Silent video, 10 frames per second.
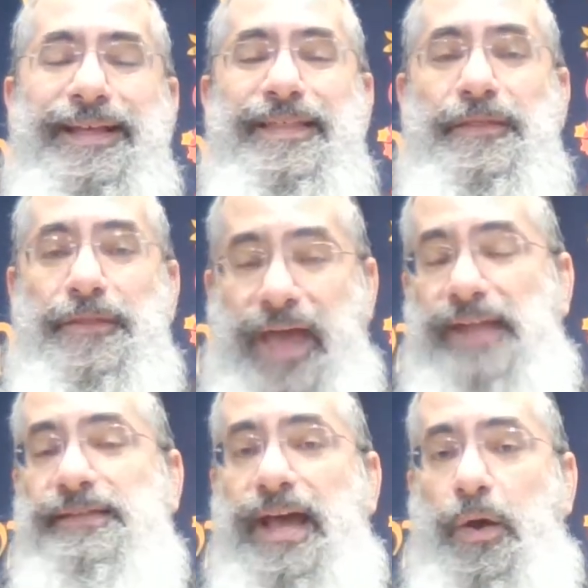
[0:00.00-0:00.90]

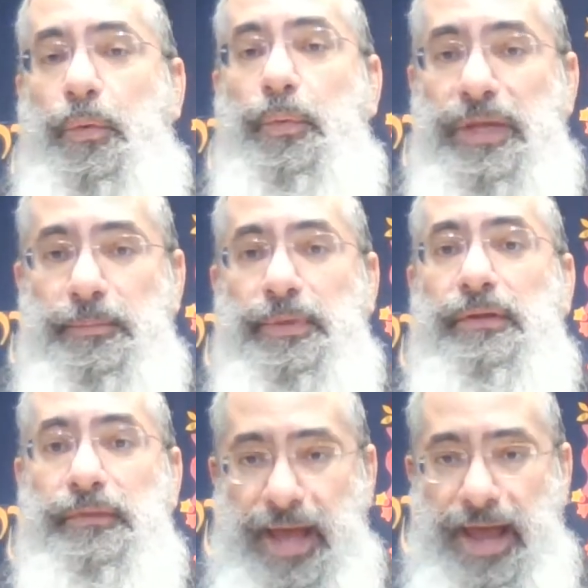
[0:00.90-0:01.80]
That's how we
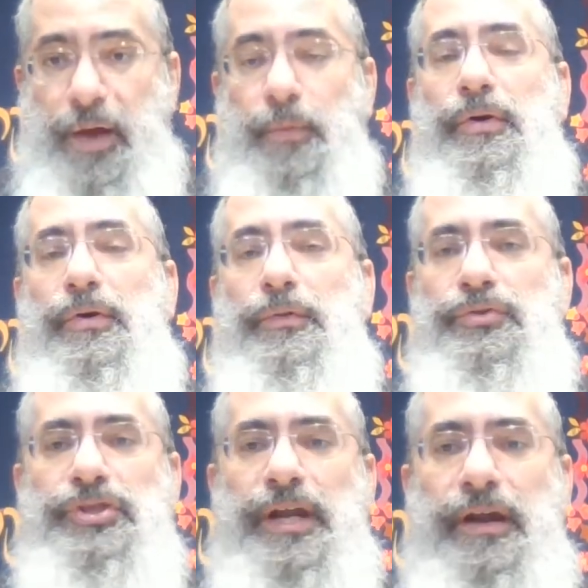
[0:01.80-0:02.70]
build our own
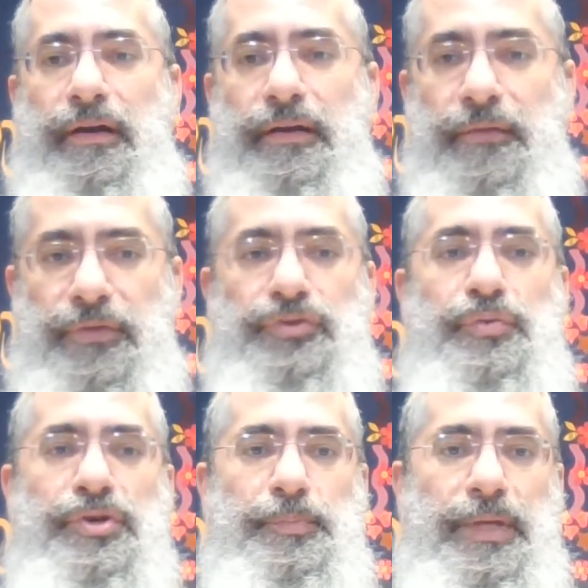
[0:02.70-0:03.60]
share of the
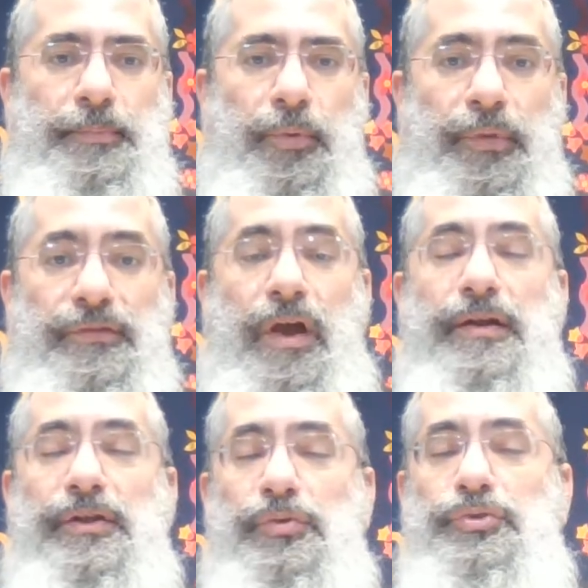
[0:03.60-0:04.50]
Jewish people. We
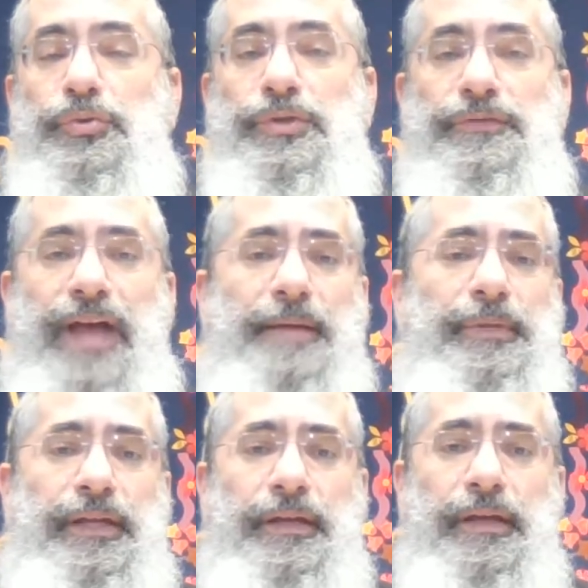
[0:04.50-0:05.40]
start a new Jewish
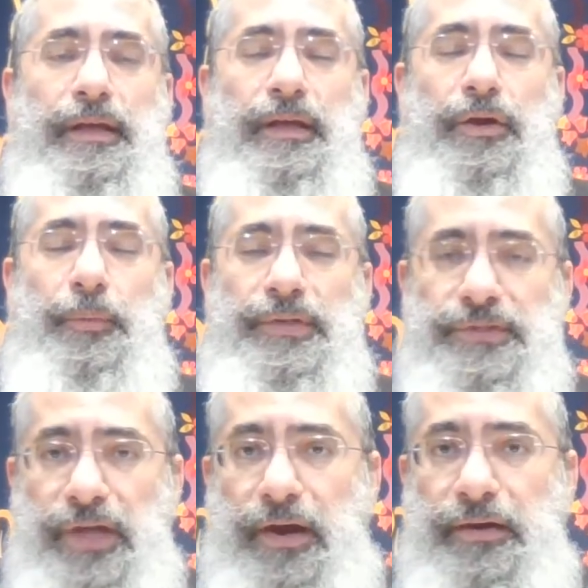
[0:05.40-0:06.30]
family, we
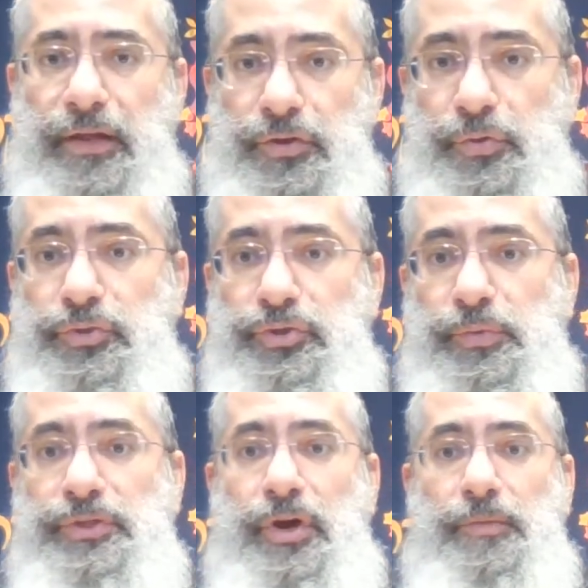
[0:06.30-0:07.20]
start a new
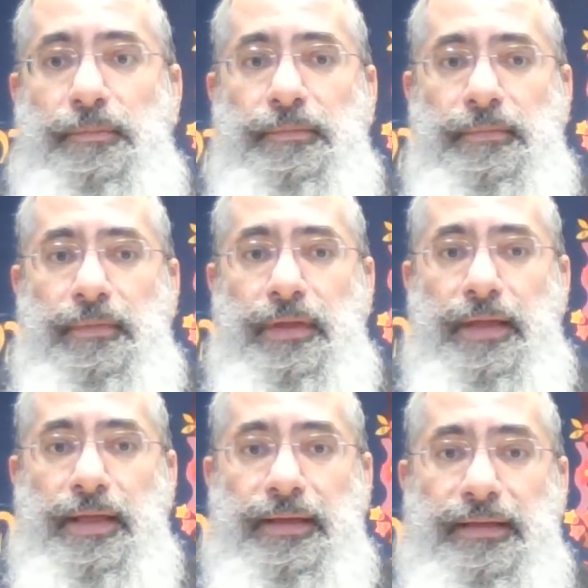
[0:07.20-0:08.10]
Jewish home.
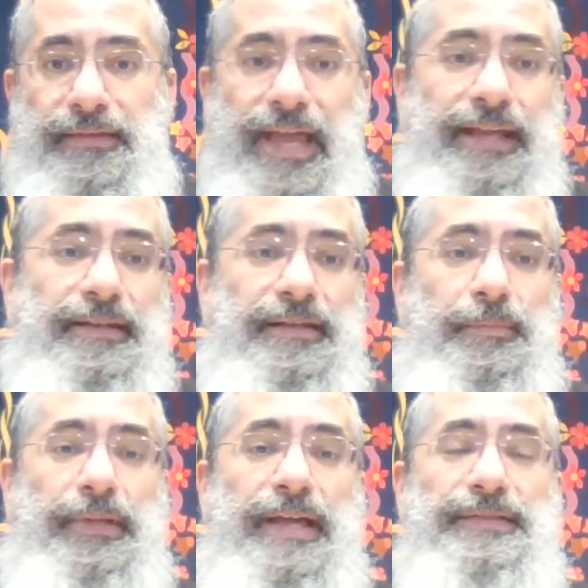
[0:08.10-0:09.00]
Contained in
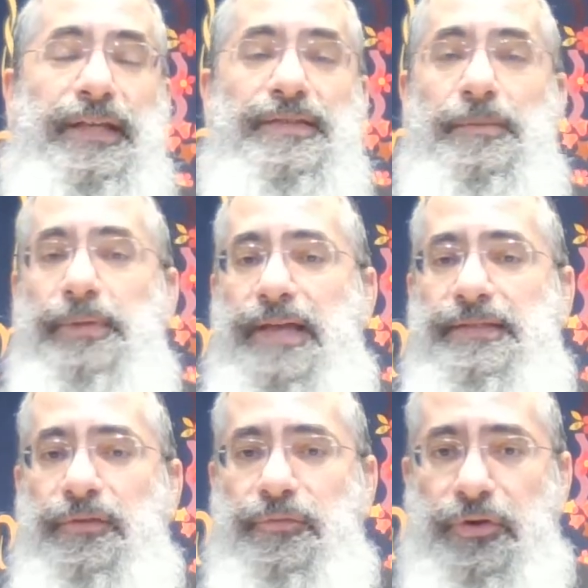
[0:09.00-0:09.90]
the blessing is a
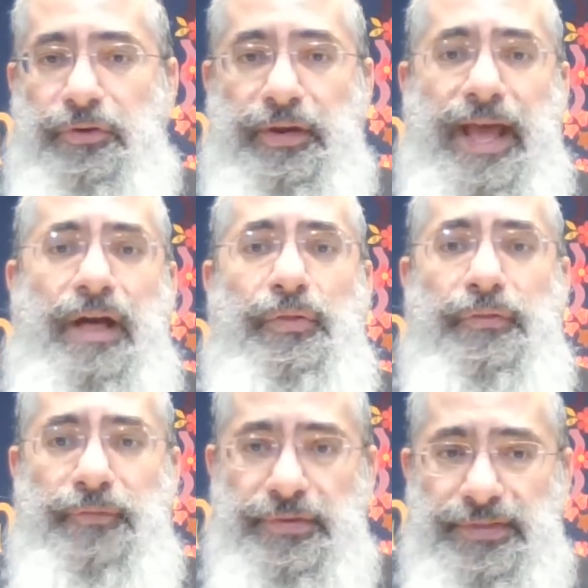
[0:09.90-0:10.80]
blessing for good
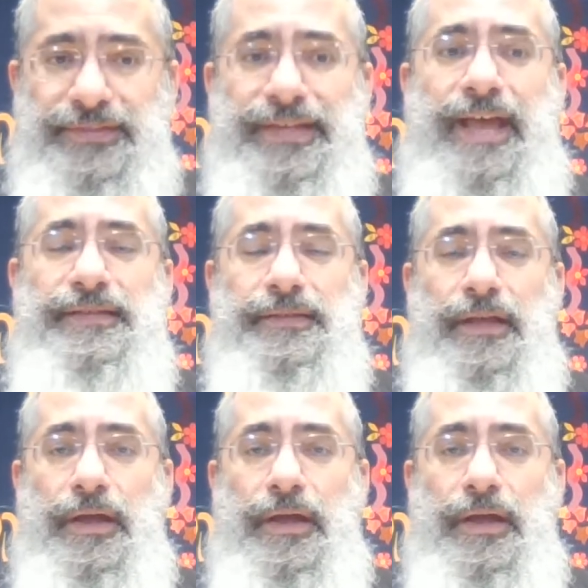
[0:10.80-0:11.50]
health, for success,